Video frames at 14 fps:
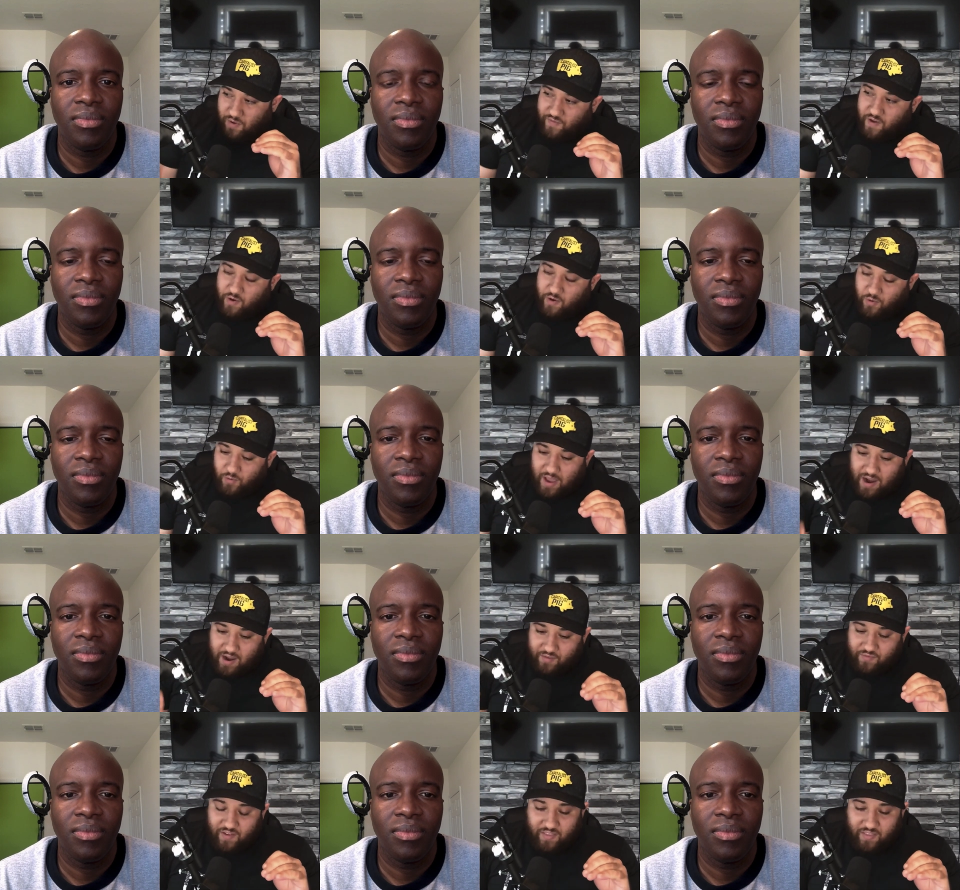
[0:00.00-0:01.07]
Speaker 1: my funnel and
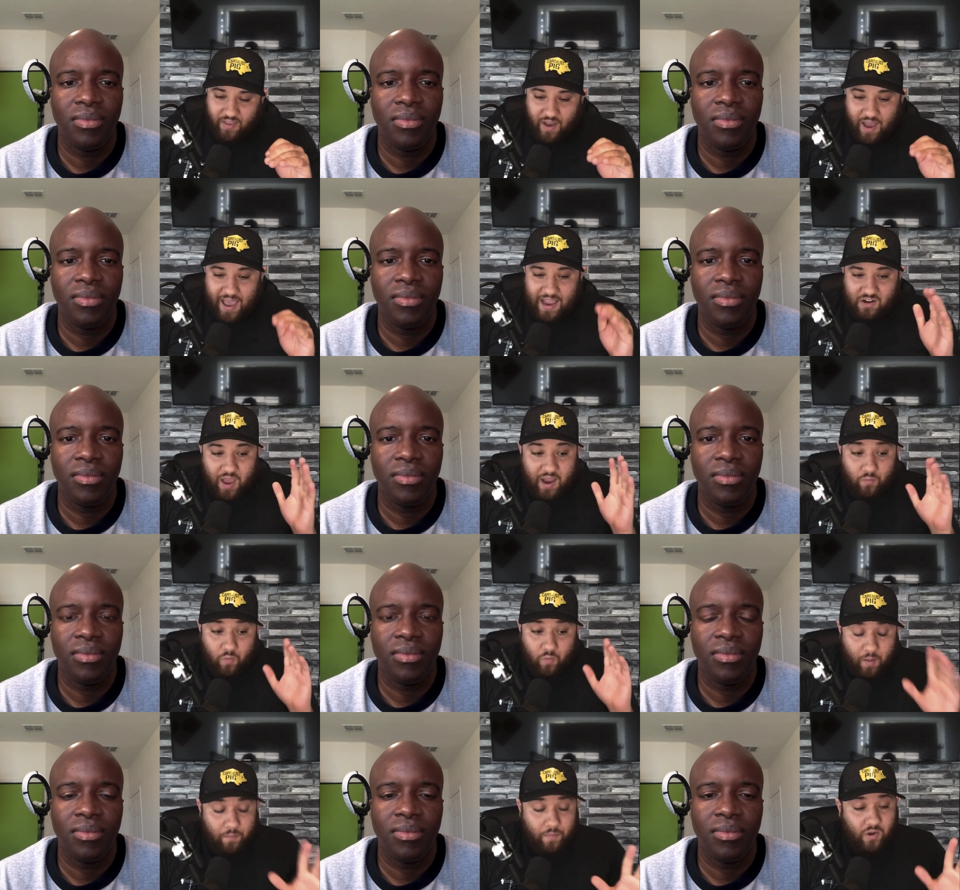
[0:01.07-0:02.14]
everything that I had, I had
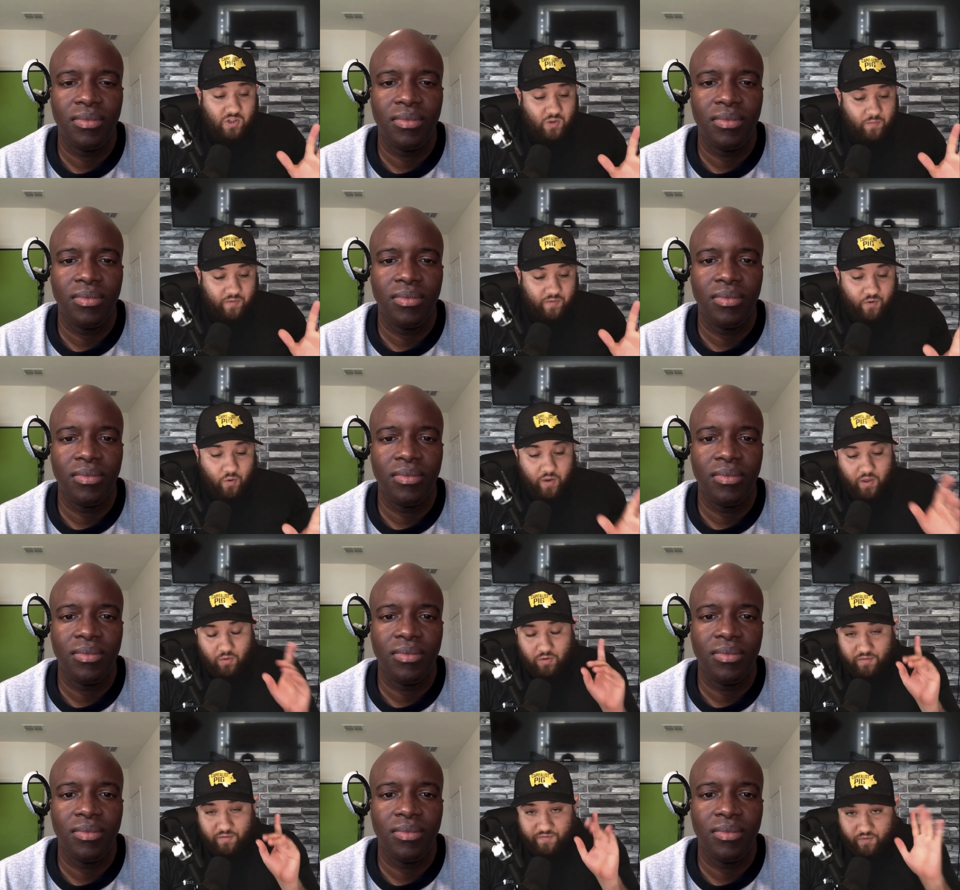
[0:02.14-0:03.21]
one person before he
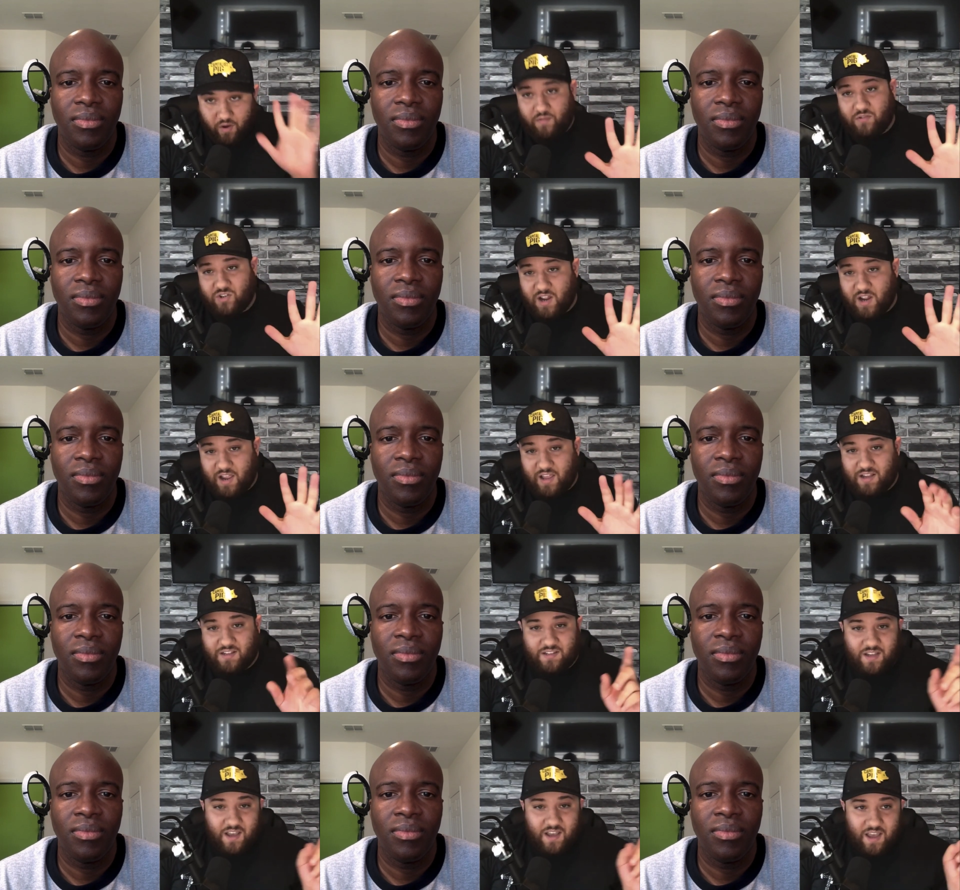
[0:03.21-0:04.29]
ordered 500
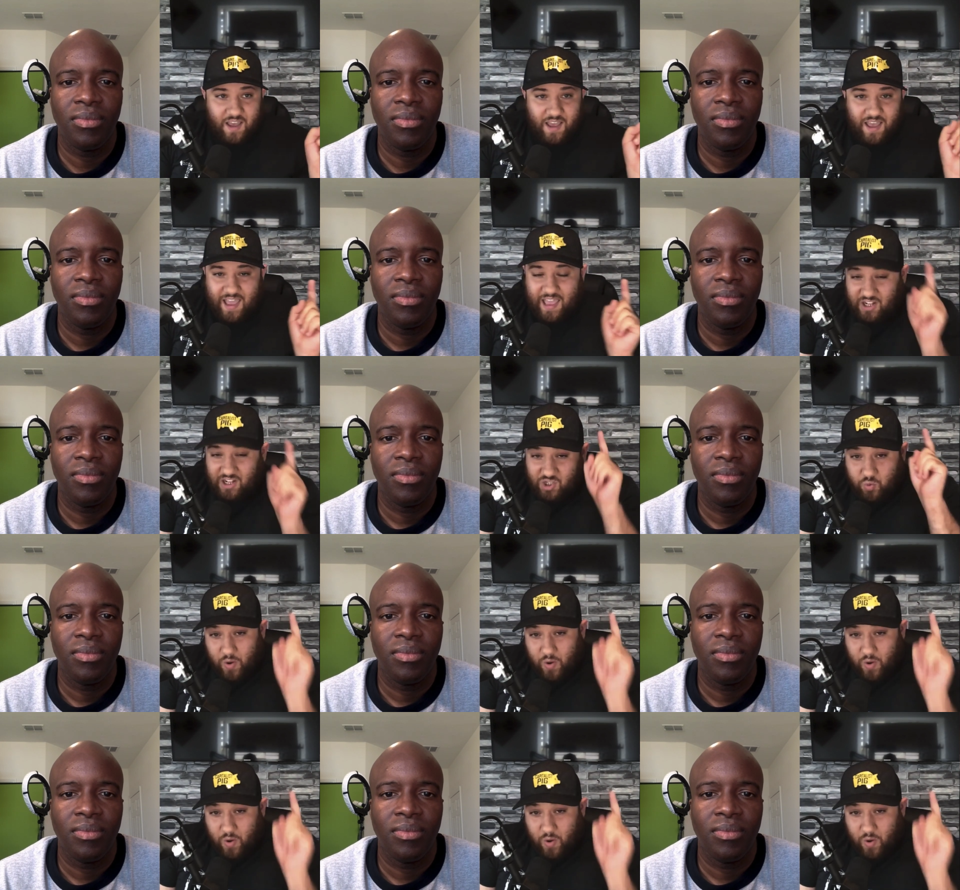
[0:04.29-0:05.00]
clicks. He had